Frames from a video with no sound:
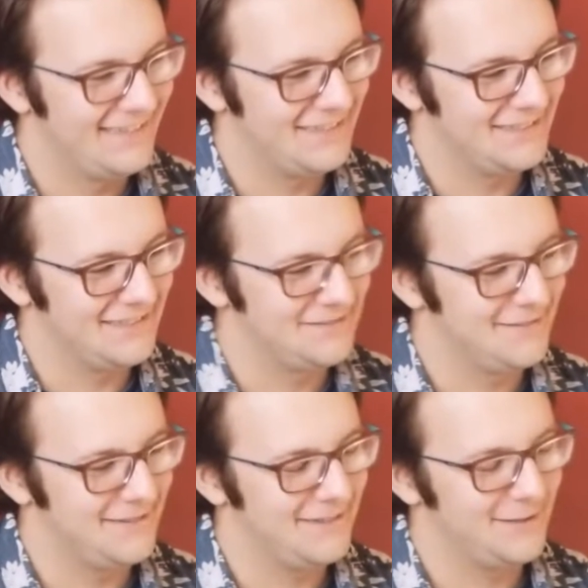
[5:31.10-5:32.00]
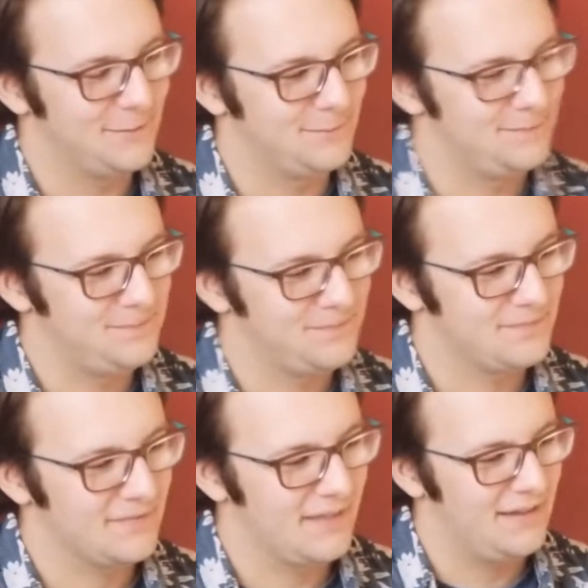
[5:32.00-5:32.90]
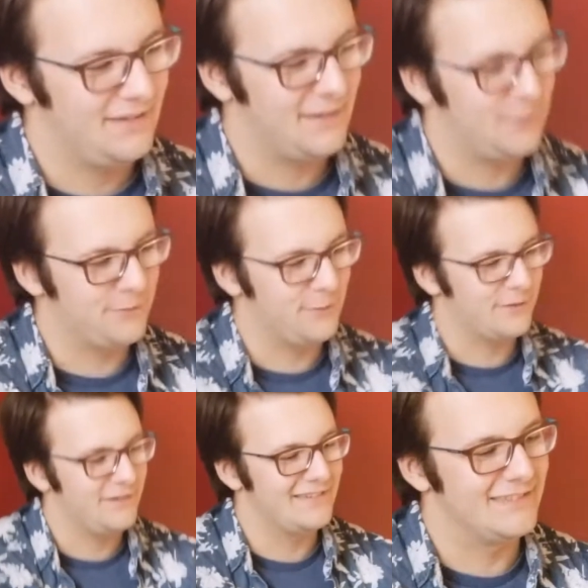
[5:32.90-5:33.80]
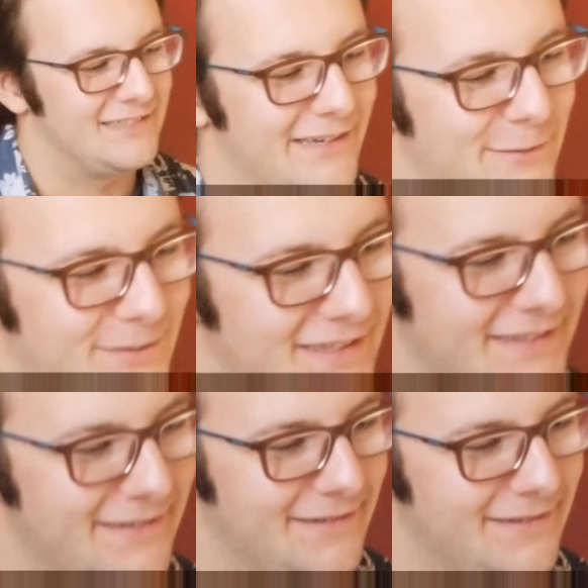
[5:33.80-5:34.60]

uh, um, I was looking into the San Jose.